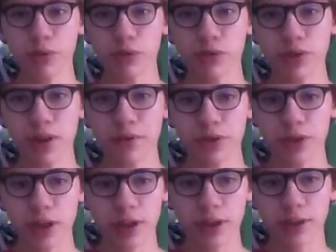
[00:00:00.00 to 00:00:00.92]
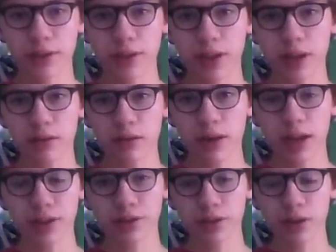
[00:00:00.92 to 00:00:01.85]
rows left on it, and then I'll
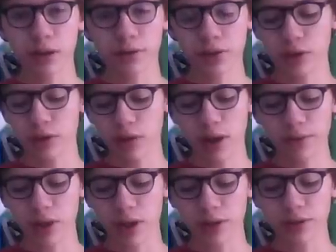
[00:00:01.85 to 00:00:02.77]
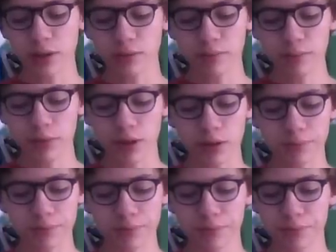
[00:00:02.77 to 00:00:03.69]
cast it off, so I'll have that
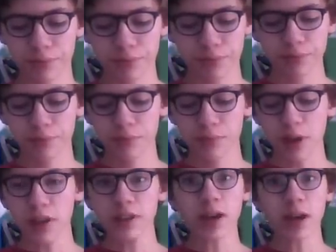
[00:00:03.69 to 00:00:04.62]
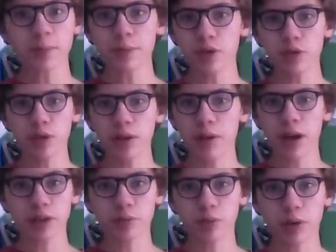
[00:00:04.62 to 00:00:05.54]
done, by the time you
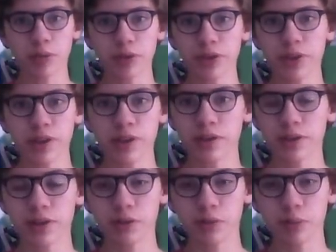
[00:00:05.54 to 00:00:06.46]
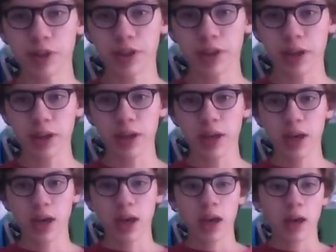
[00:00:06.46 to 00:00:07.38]
guys probably see this, it will be done.
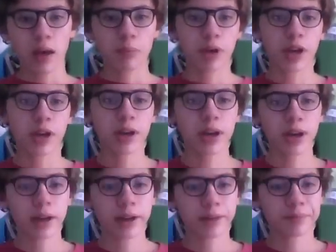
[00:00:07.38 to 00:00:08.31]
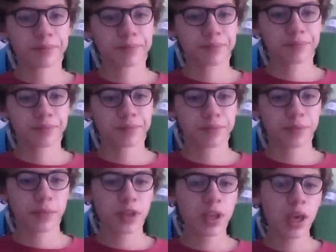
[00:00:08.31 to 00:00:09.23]
But,
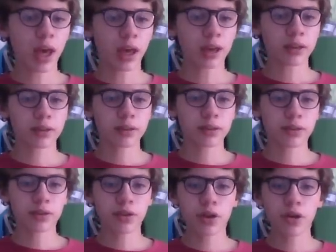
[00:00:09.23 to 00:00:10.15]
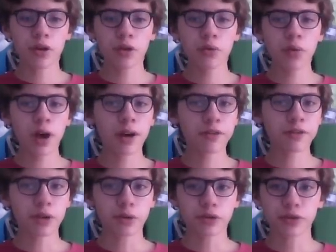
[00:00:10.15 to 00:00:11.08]
yeah, no
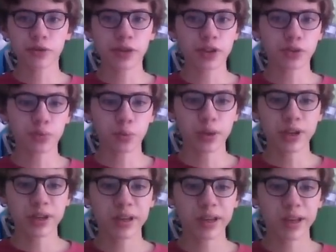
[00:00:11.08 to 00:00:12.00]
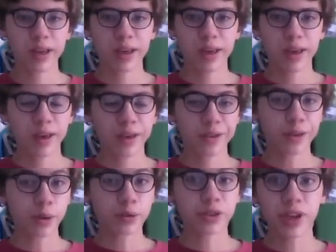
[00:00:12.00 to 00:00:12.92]
FOs for this week,
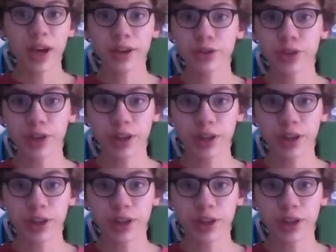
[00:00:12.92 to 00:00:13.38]
no stash